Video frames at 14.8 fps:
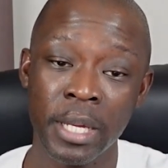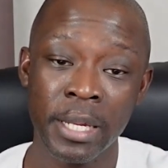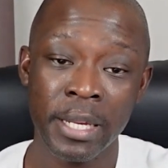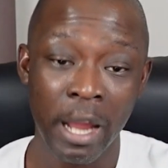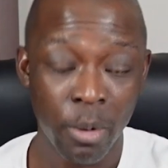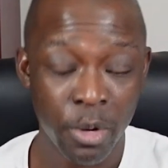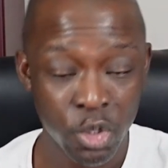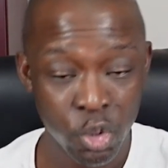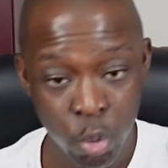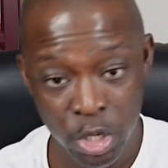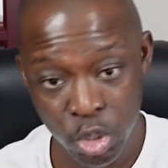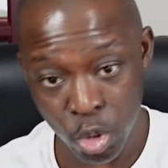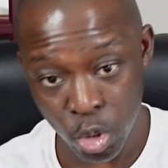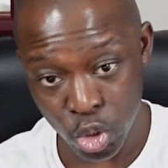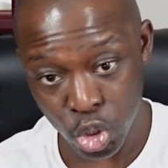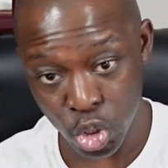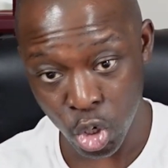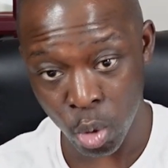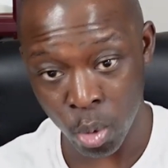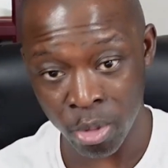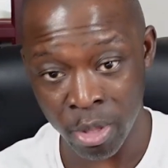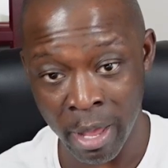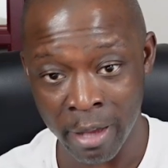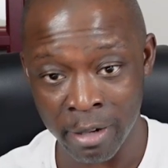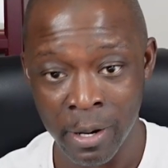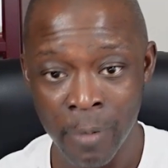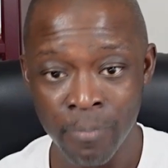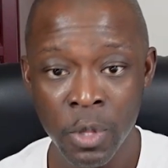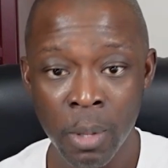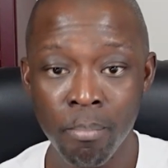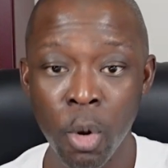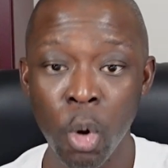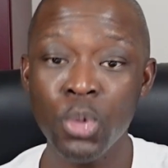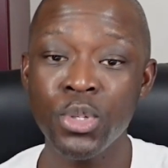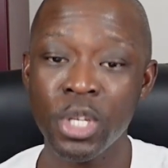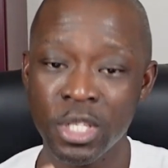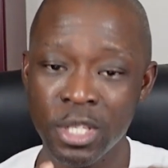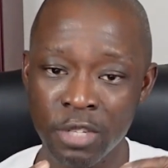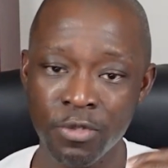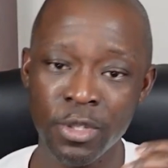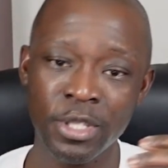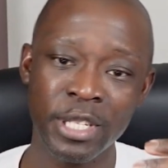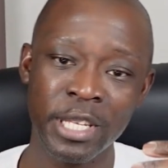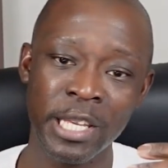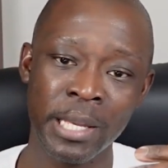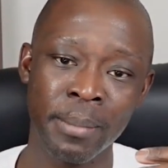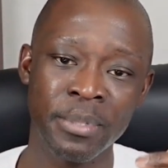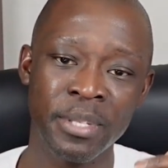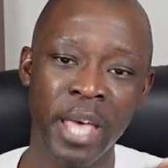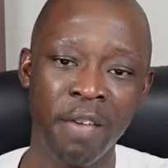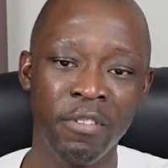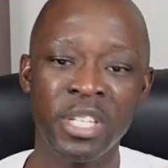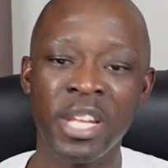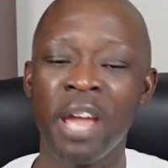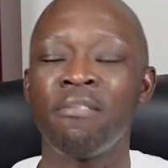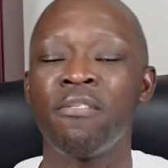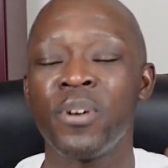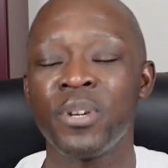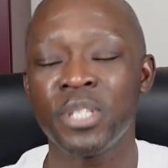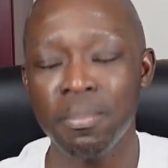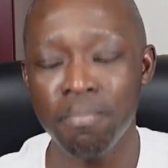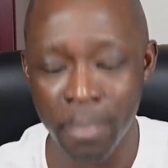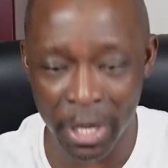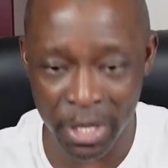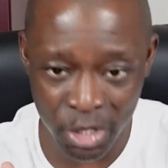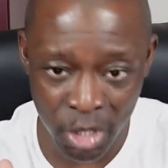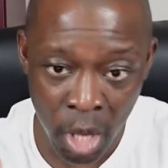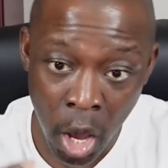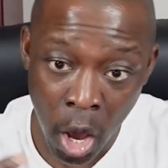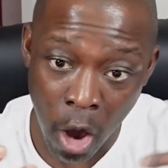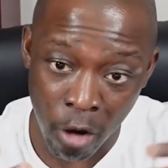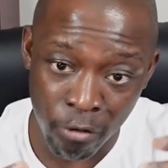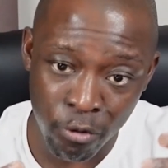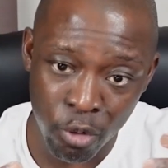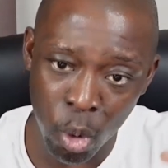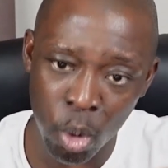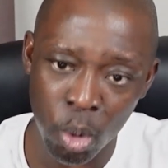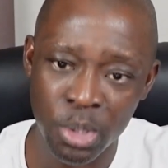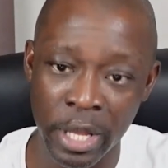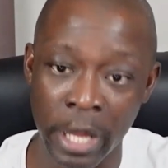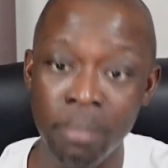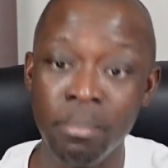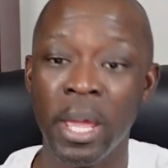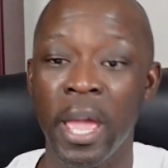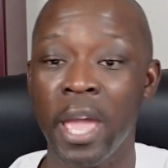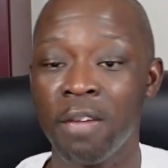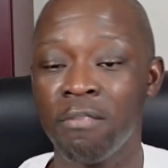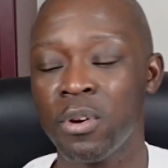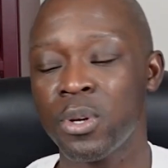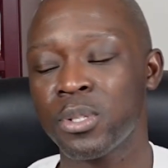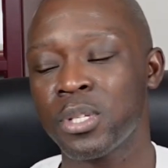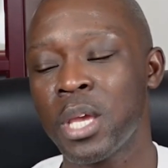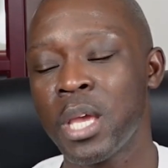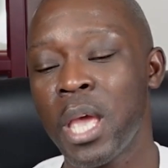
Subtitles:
Now, his research showed that most successful teams have a diverse mix of roles and behaviors.